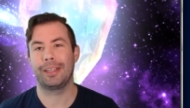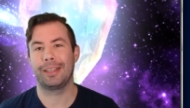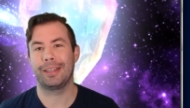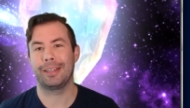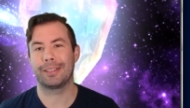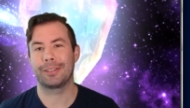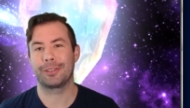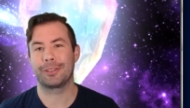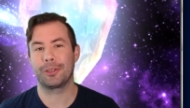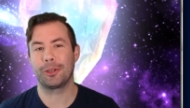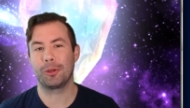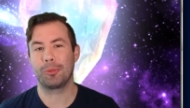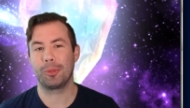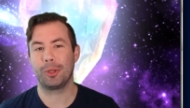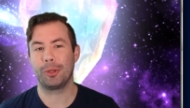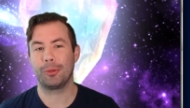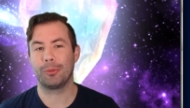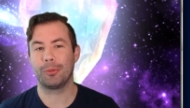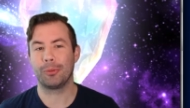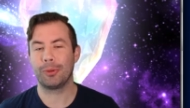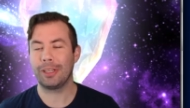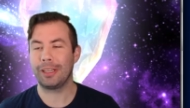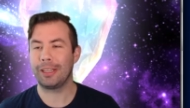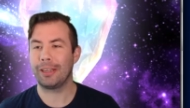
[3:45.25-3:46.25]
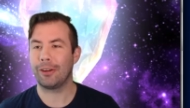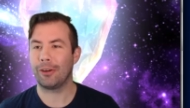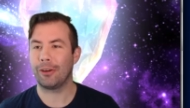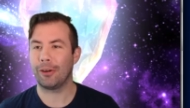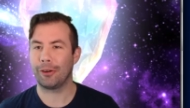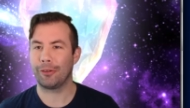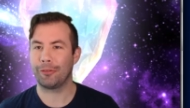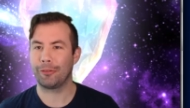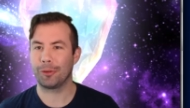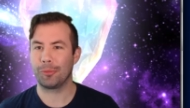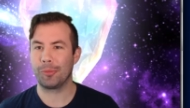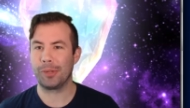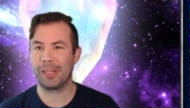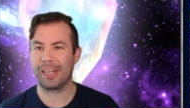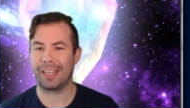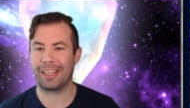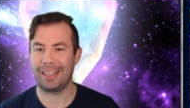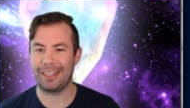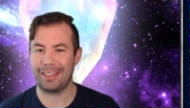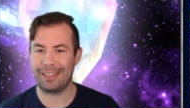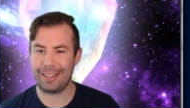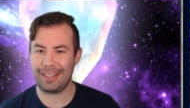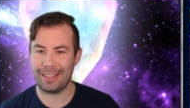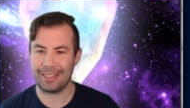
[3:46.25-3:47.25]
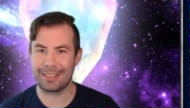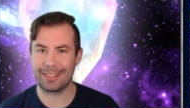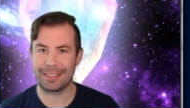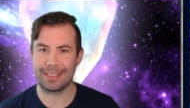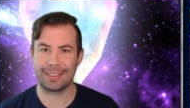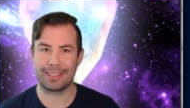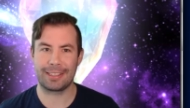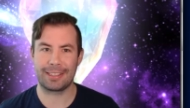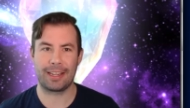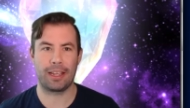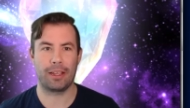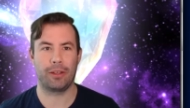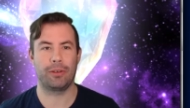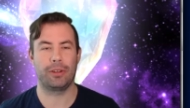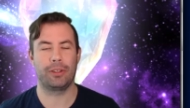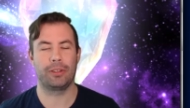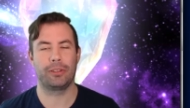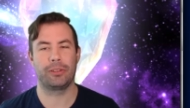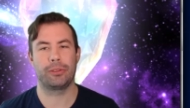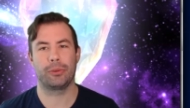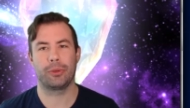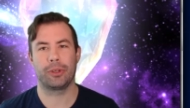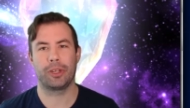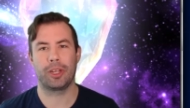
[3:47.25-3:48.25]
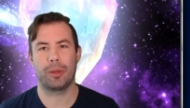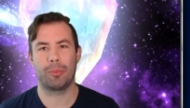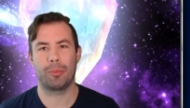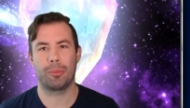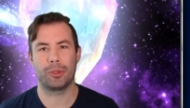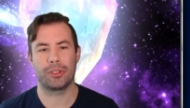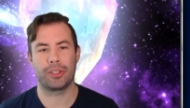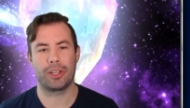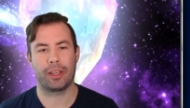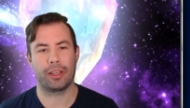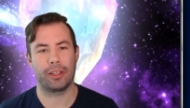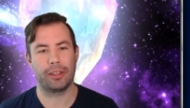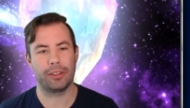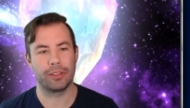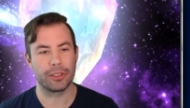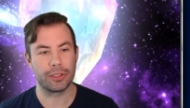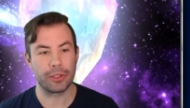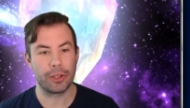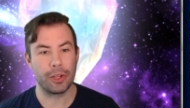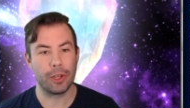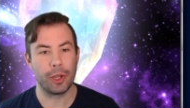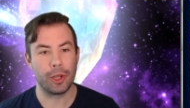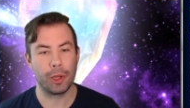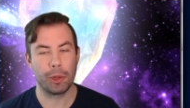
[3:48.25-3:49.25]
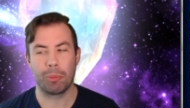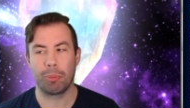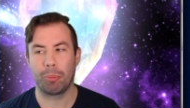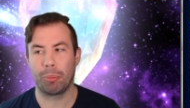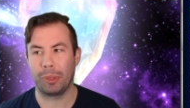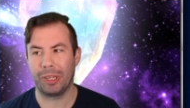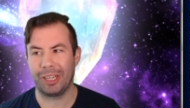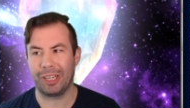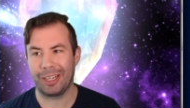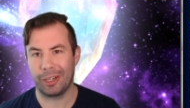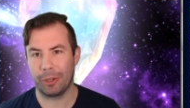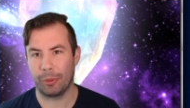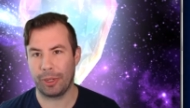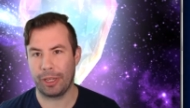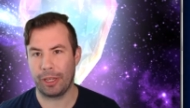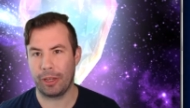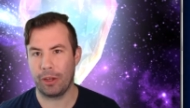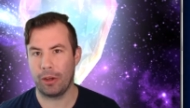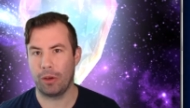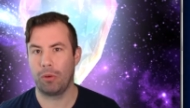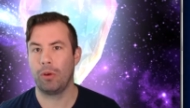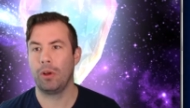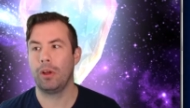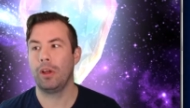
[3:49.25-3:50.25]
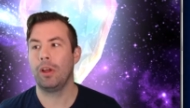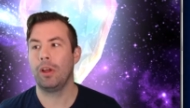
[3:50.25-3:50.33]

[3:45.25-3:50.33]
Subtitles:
and it's going to be really hard for me to condense this down into a couple seconds. But here we go.